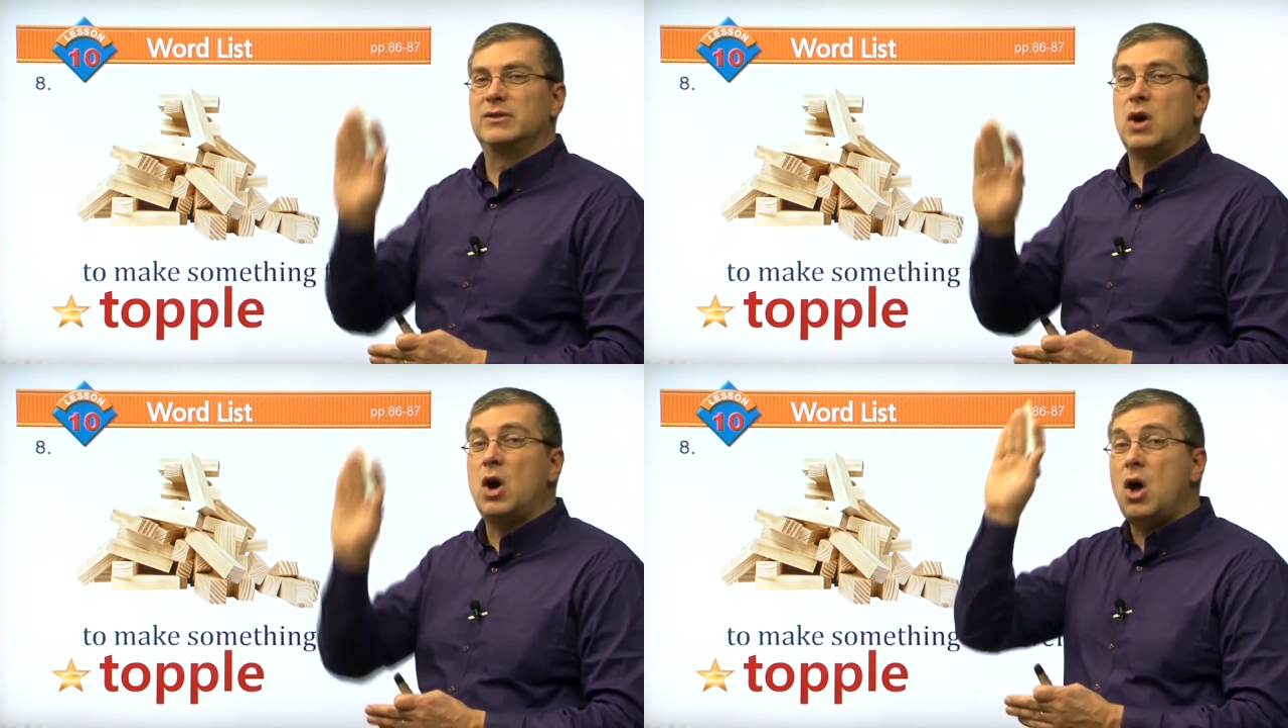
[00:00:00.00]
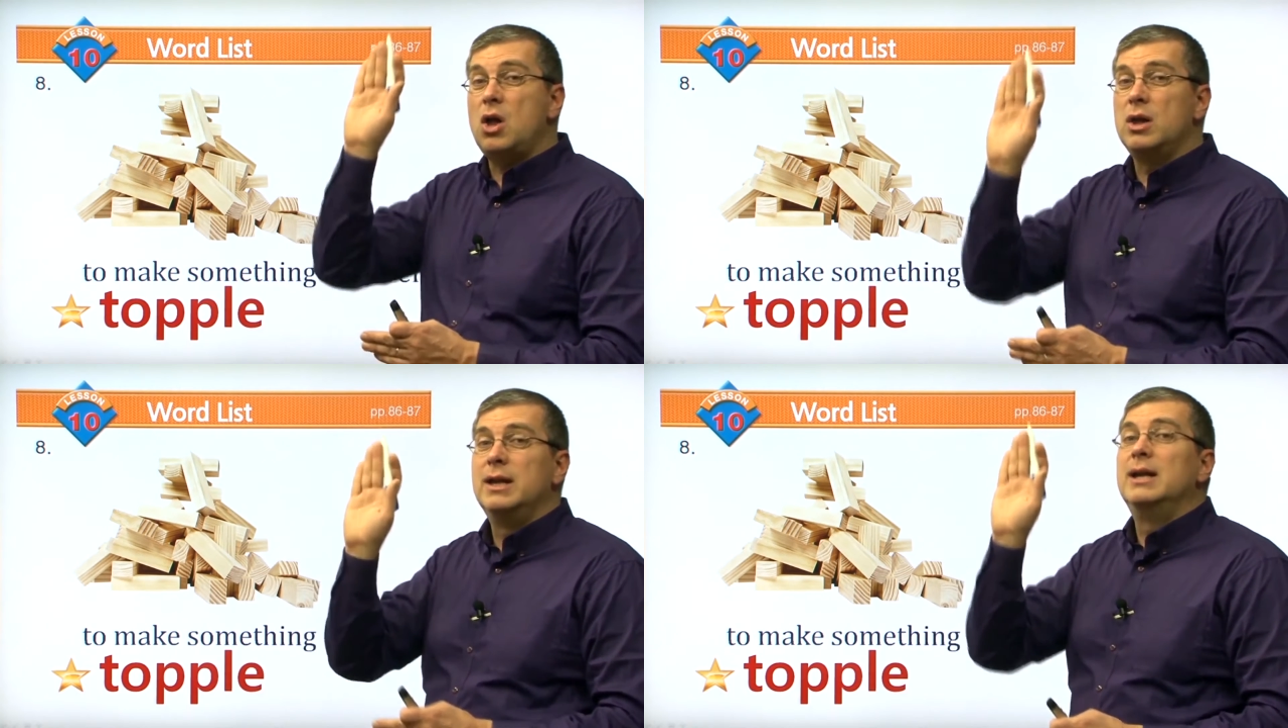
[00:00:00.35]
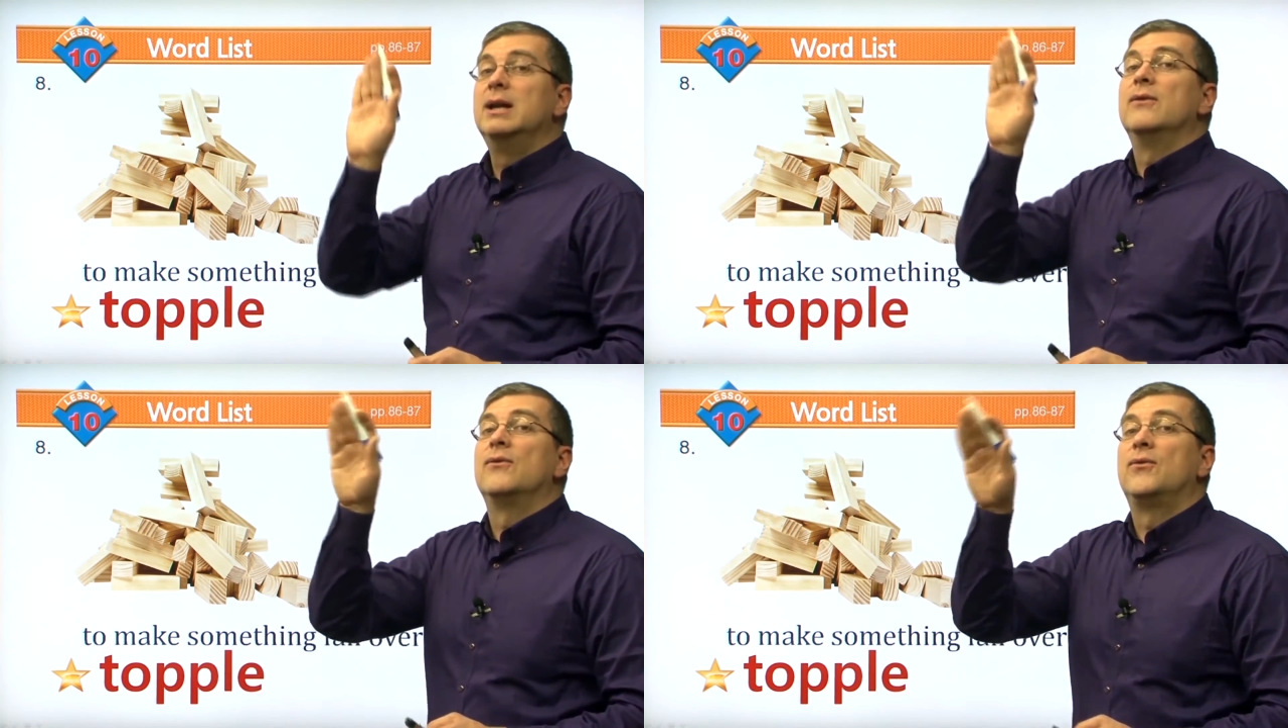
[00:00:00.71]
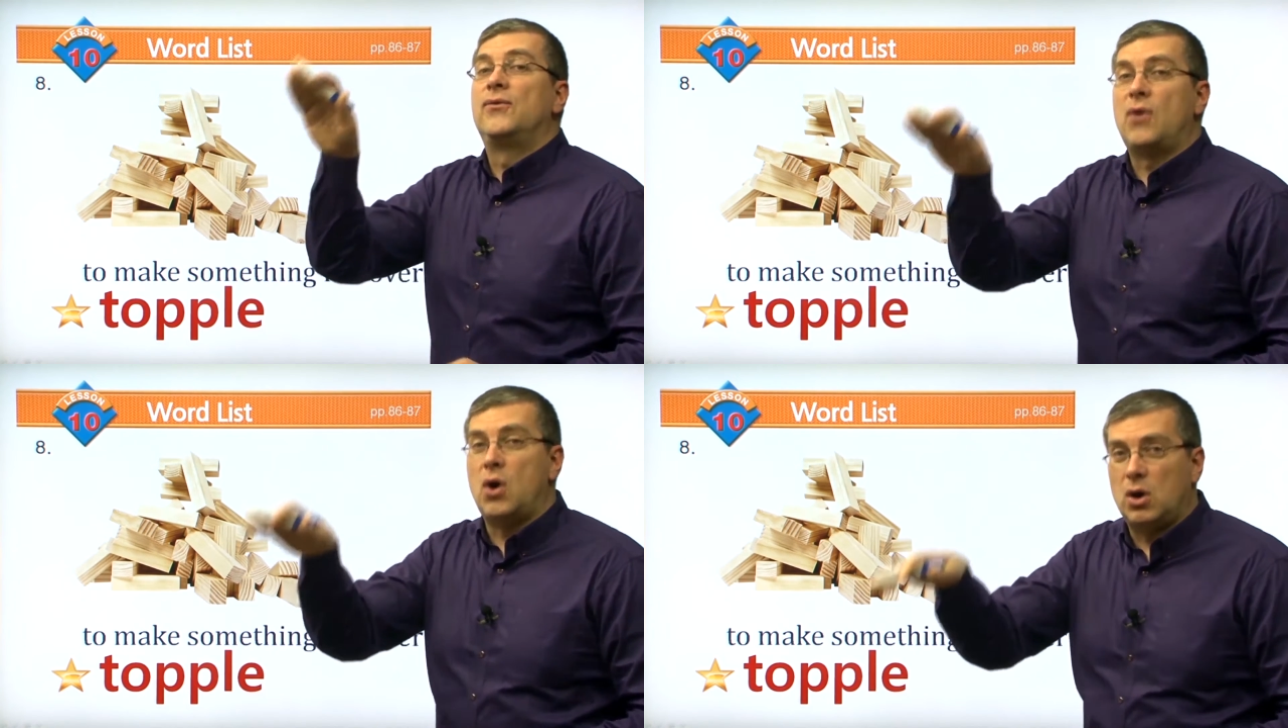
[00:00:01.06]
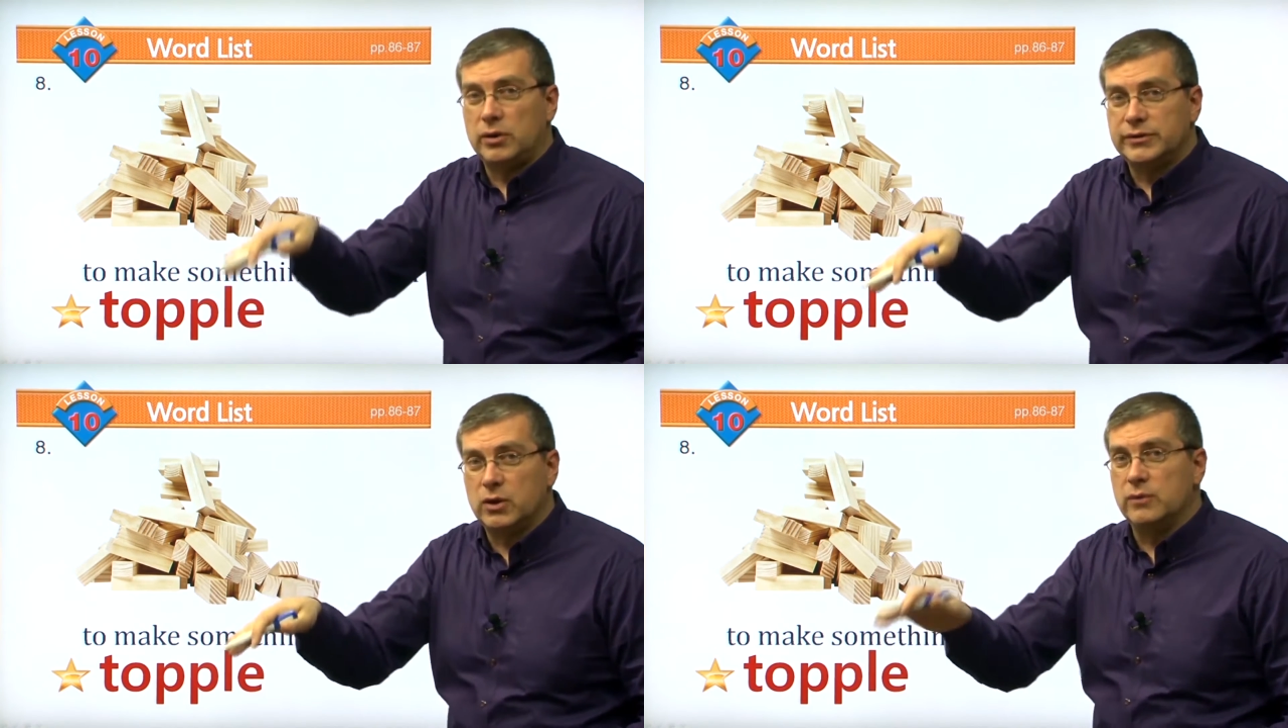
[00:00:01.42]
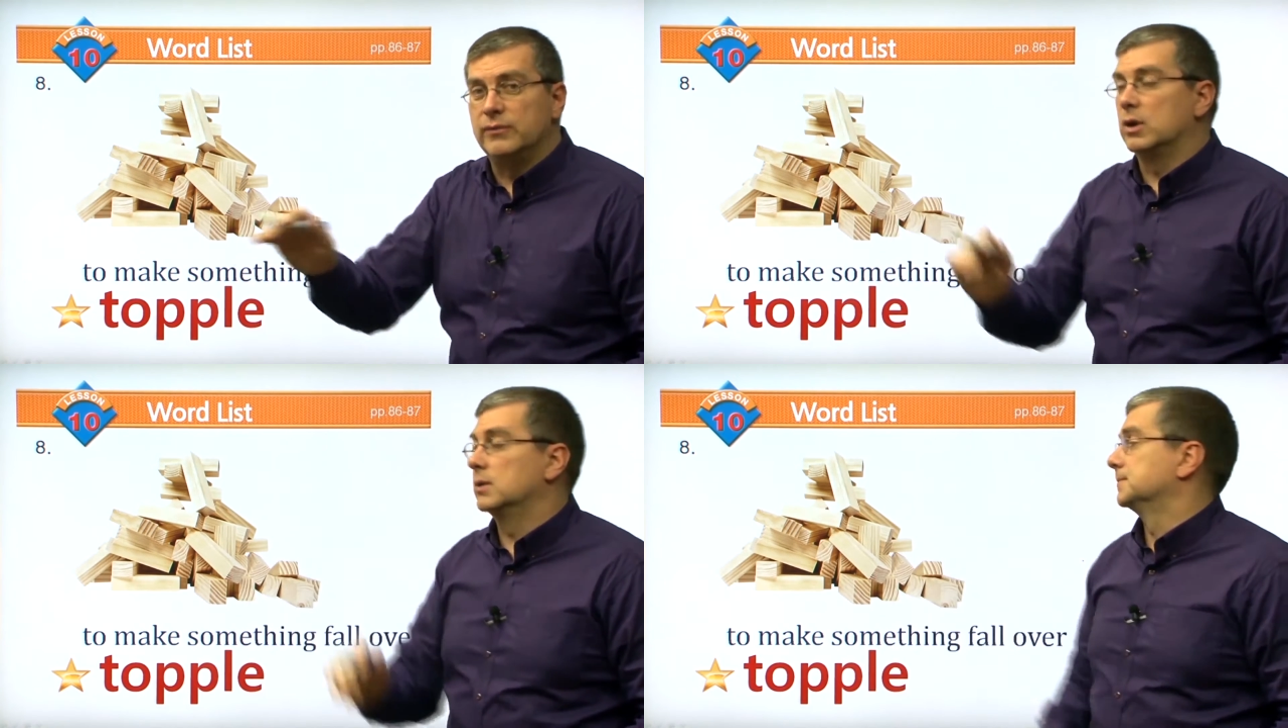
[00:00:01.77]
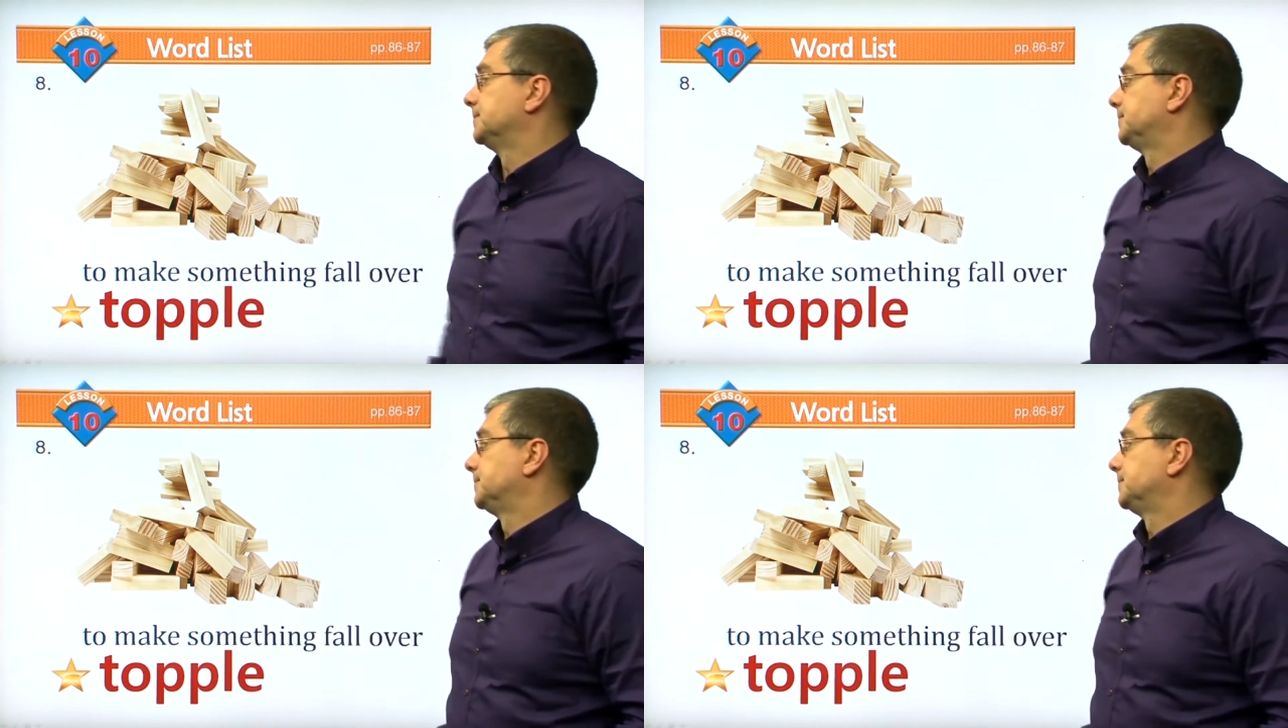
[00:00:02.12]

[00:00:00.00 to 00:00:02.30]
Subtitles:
tall falls over.